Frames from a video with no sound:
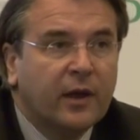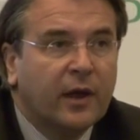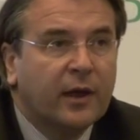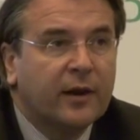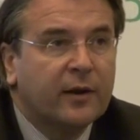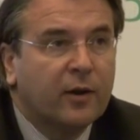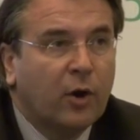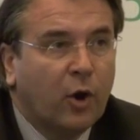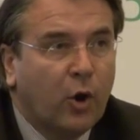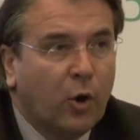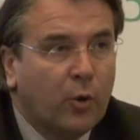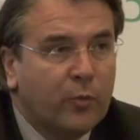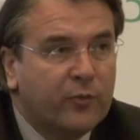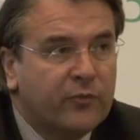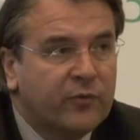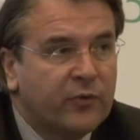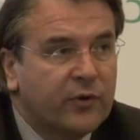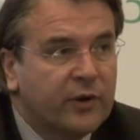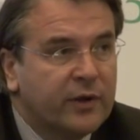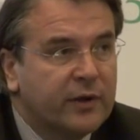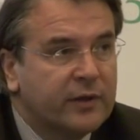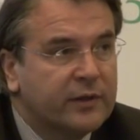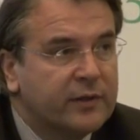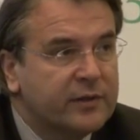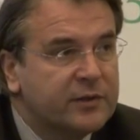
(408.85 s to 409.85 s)
And
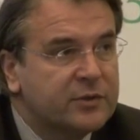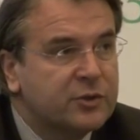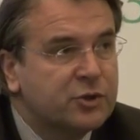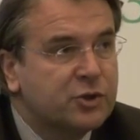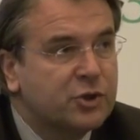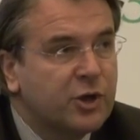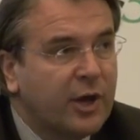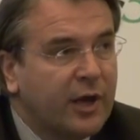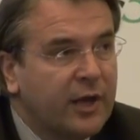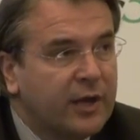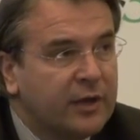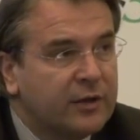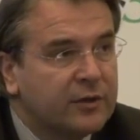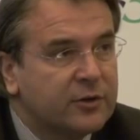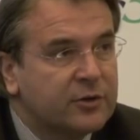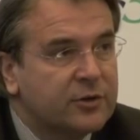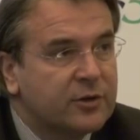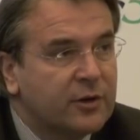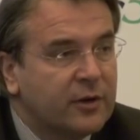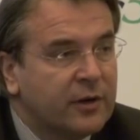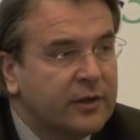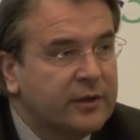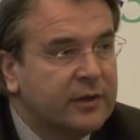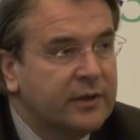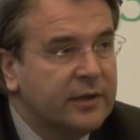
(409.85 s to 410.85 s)
hopefully, this
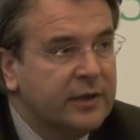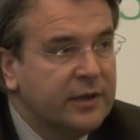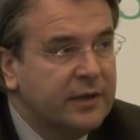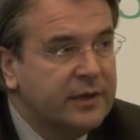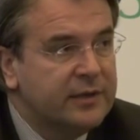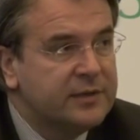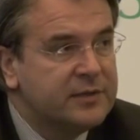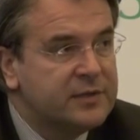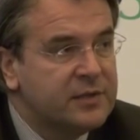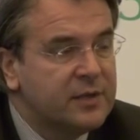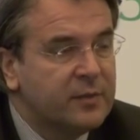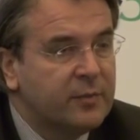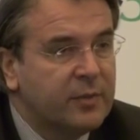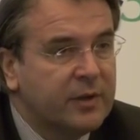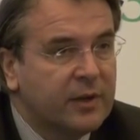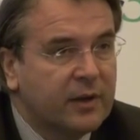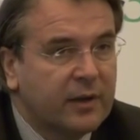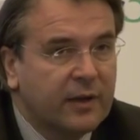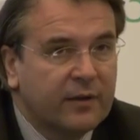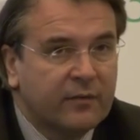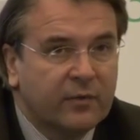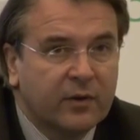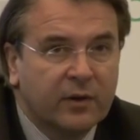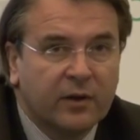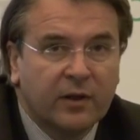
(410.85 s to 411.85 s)
change at the ECB
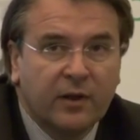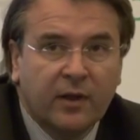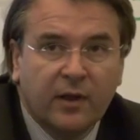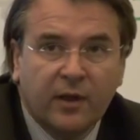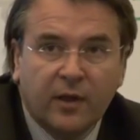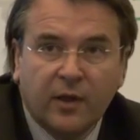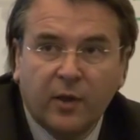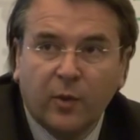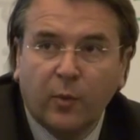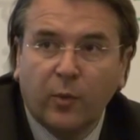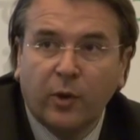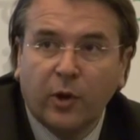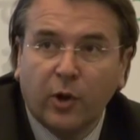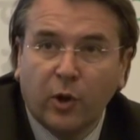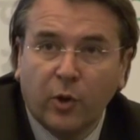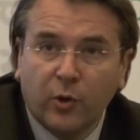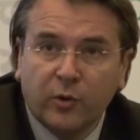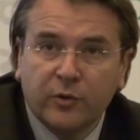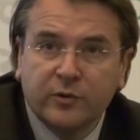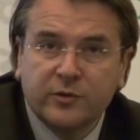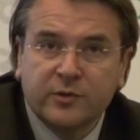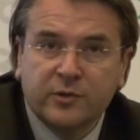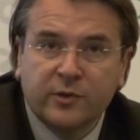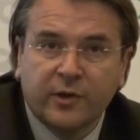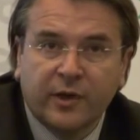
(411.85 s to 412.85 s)
level will
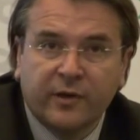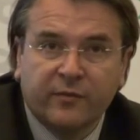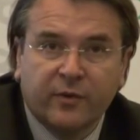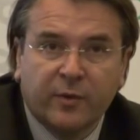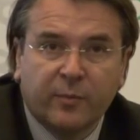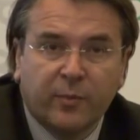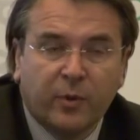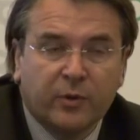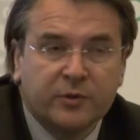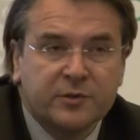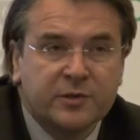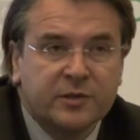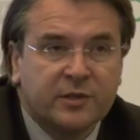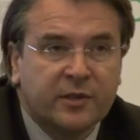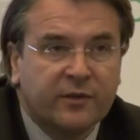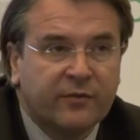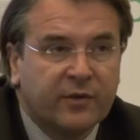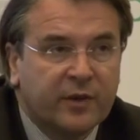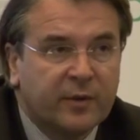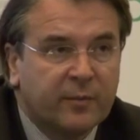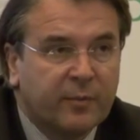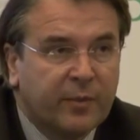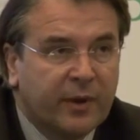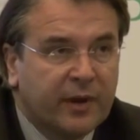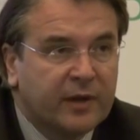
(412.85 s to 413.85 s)
also have a
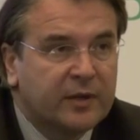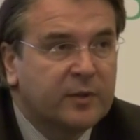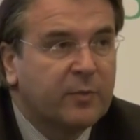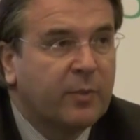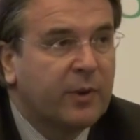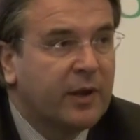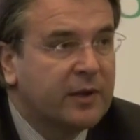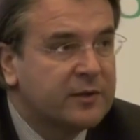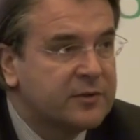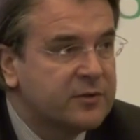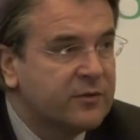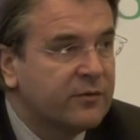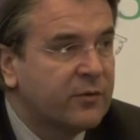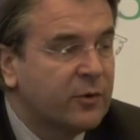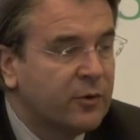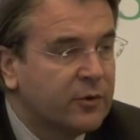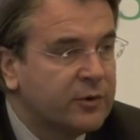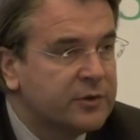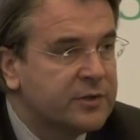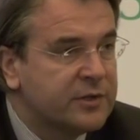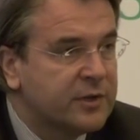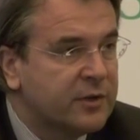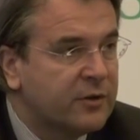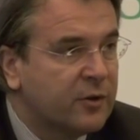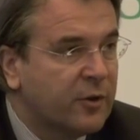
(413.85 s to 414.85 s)
positive impact. Plus, of
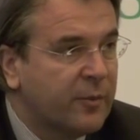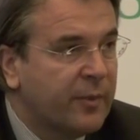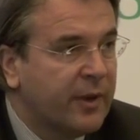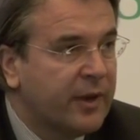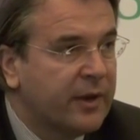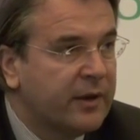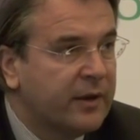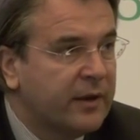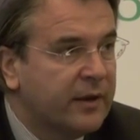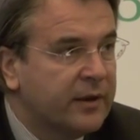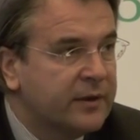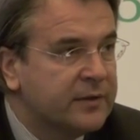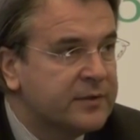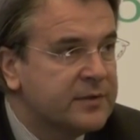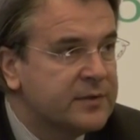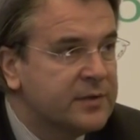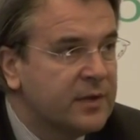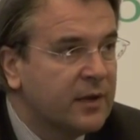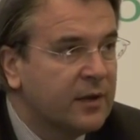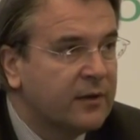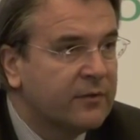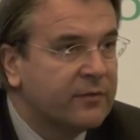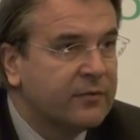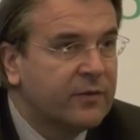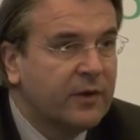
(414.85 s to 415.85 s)
course, in Romania
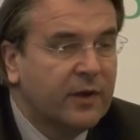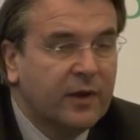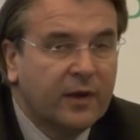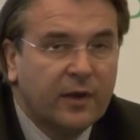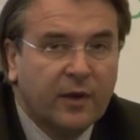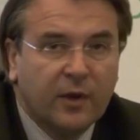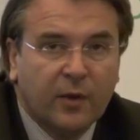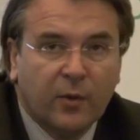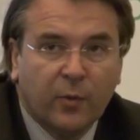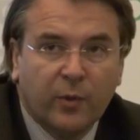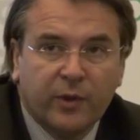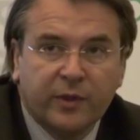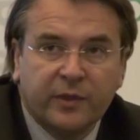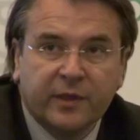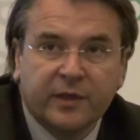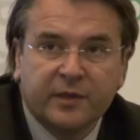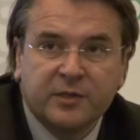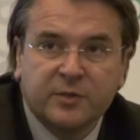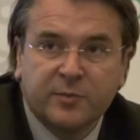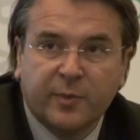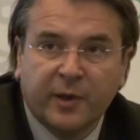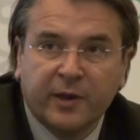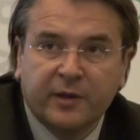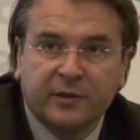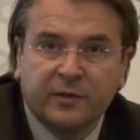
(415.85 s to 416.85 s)
itself, with
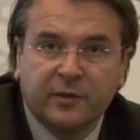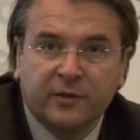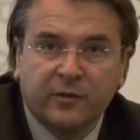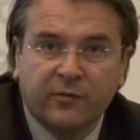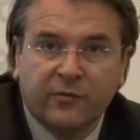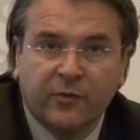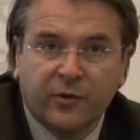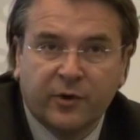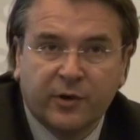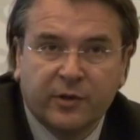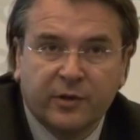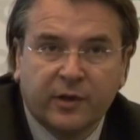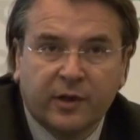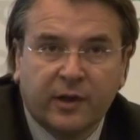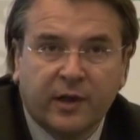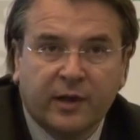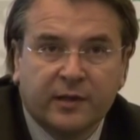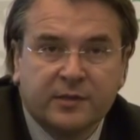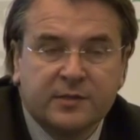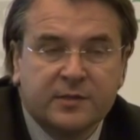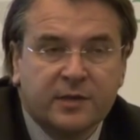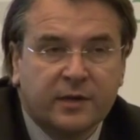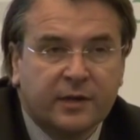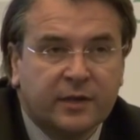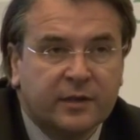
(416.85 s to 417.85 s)
expected further
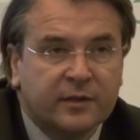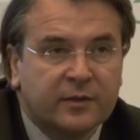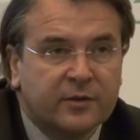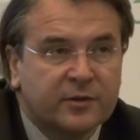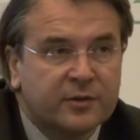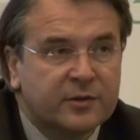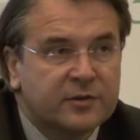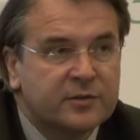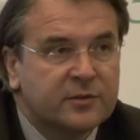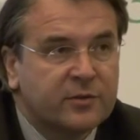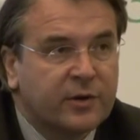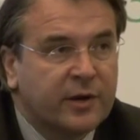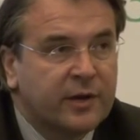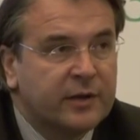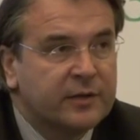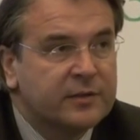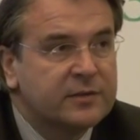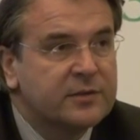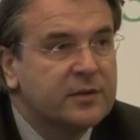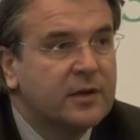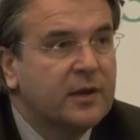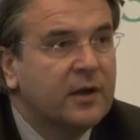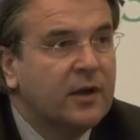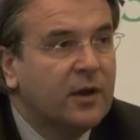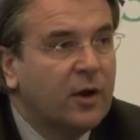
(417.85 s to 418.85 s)
cuts in interest
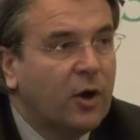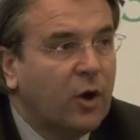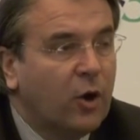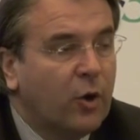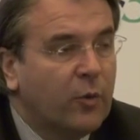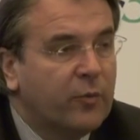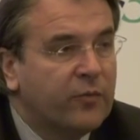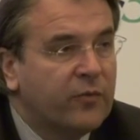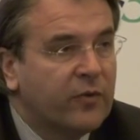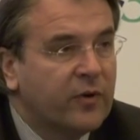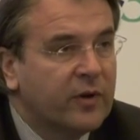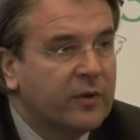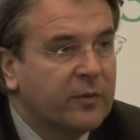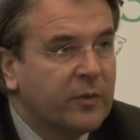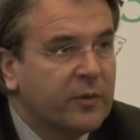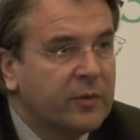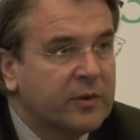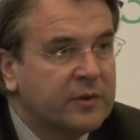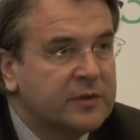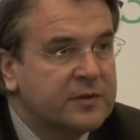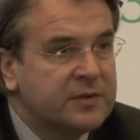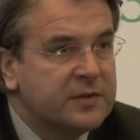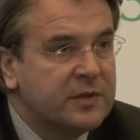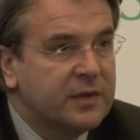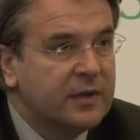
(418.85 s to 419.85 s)
rates, hopefully we
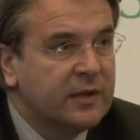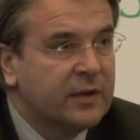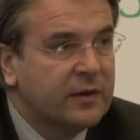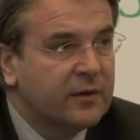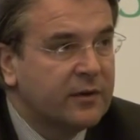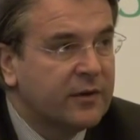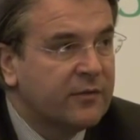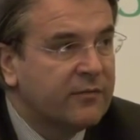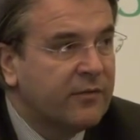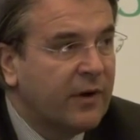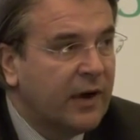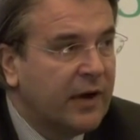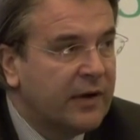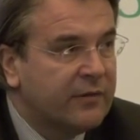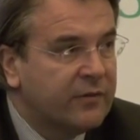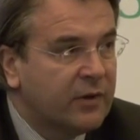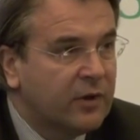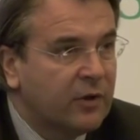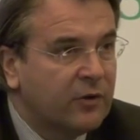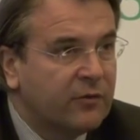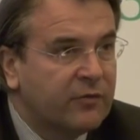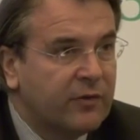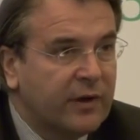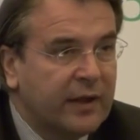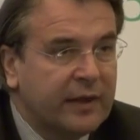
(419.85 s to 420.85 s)
will see a
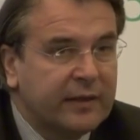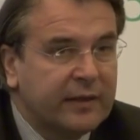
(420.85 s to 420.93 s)
revival of